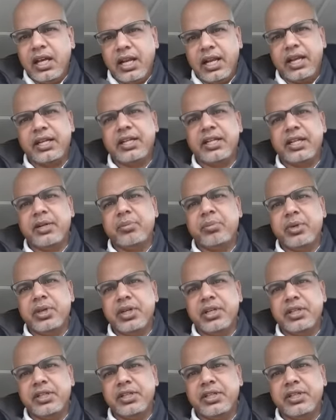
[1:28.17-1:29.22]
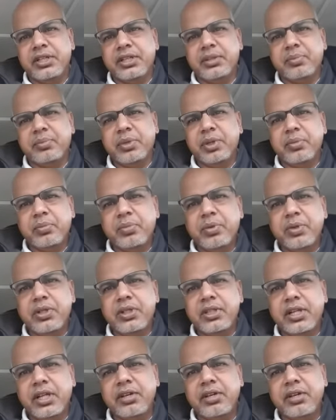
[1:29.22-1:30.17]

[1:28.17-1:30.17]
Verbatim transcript: elected by the people.